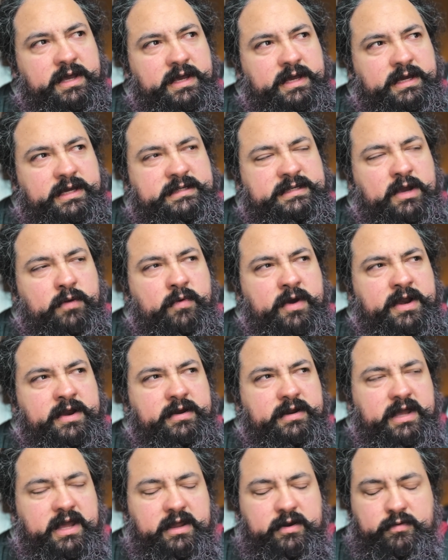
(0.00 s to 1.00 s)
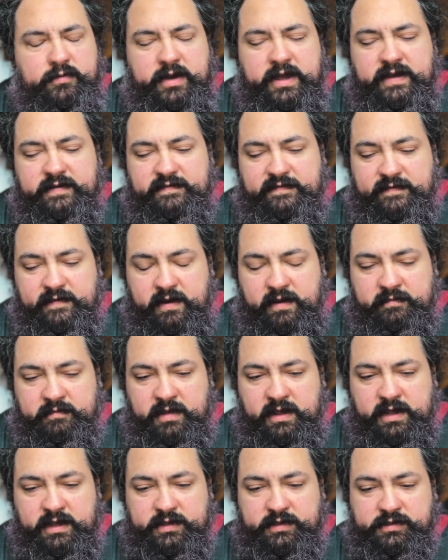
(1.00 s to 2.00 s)
because I wanted to get away from
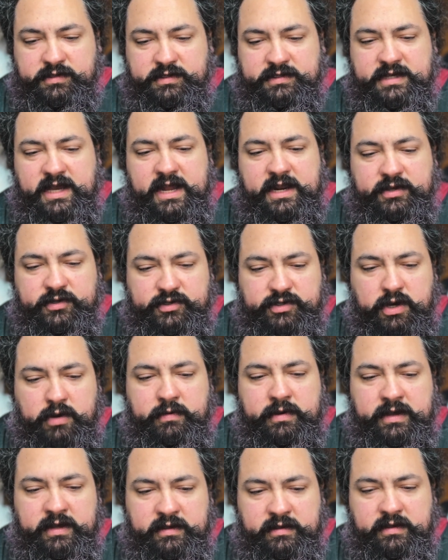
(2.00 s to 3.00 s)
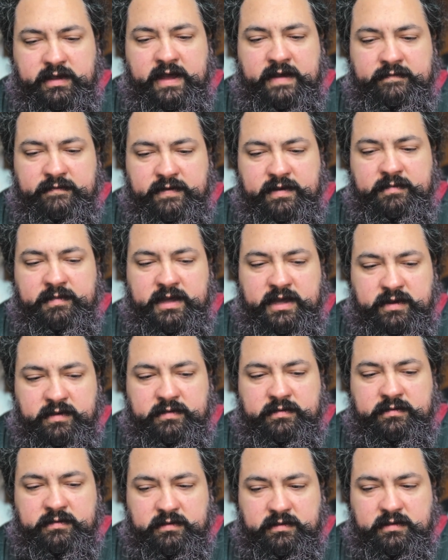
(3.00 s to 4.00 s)
just kind of showing every
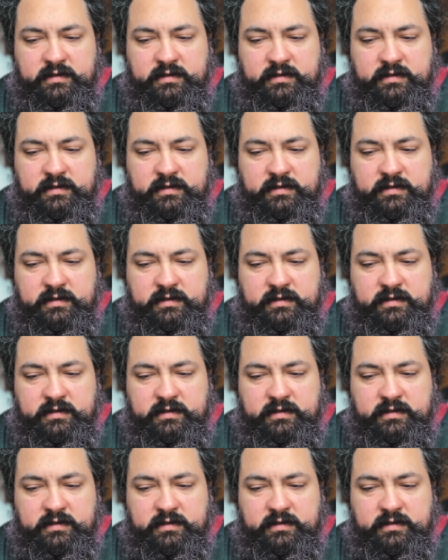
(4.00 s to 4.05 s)
meal.